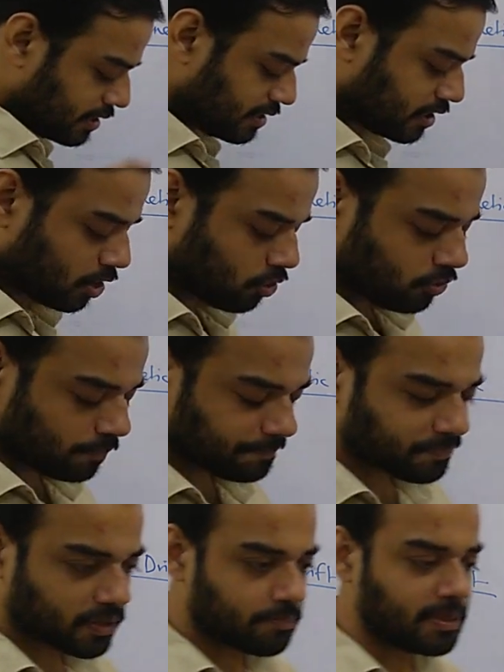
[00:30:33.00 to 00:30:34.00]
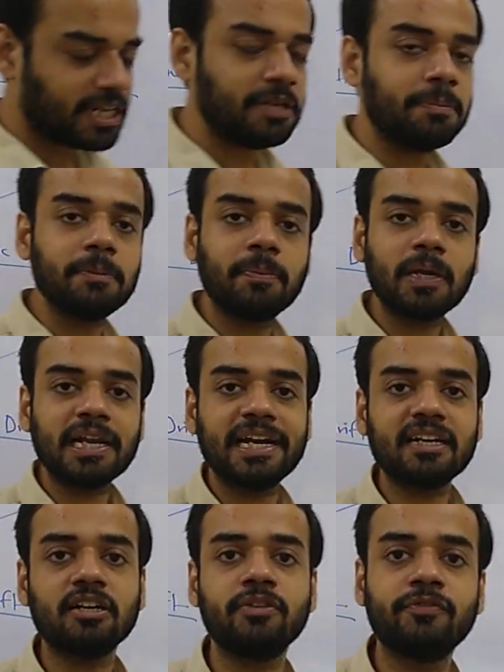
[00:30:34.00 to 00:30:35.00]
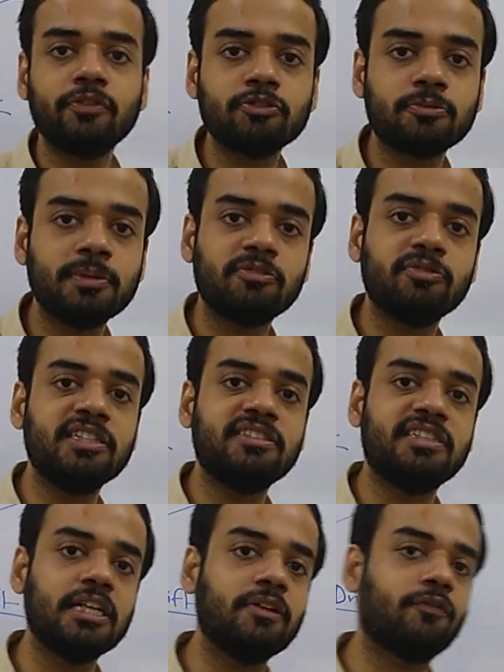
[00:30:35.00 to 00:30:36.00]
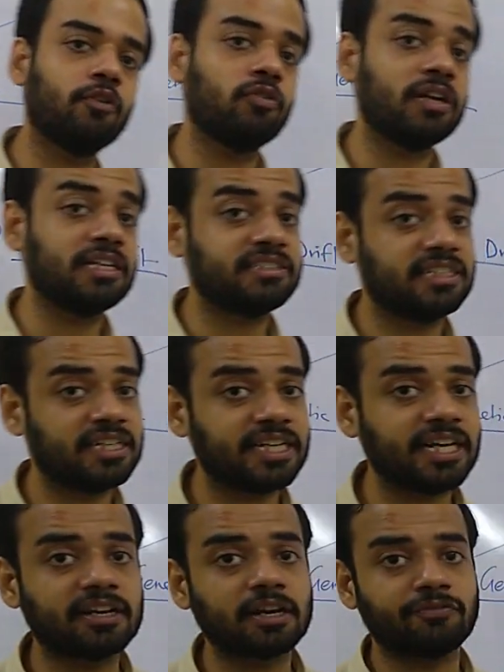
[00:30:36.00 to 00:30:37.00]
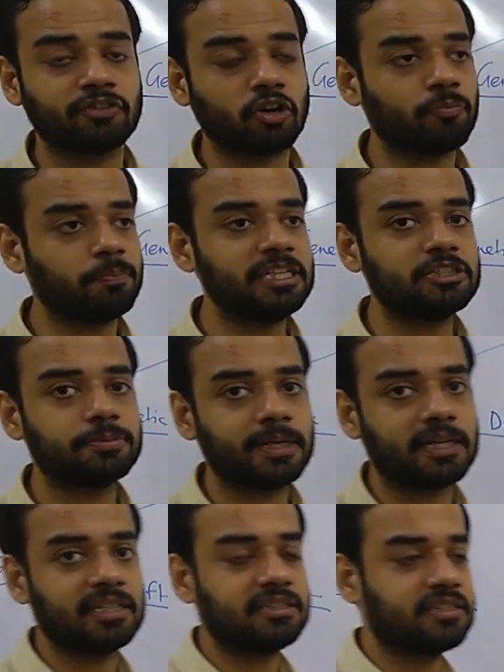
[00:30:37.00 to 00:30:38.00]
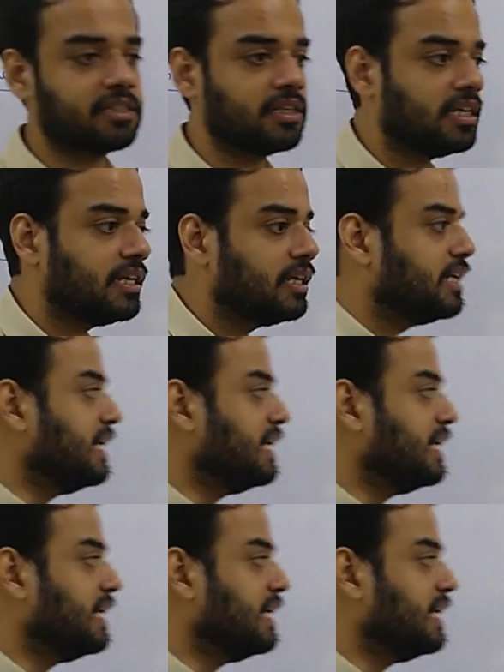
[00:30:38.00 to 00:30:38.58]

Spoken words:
Now many people get confused between gene flow and genetic drift. Now please pay attention.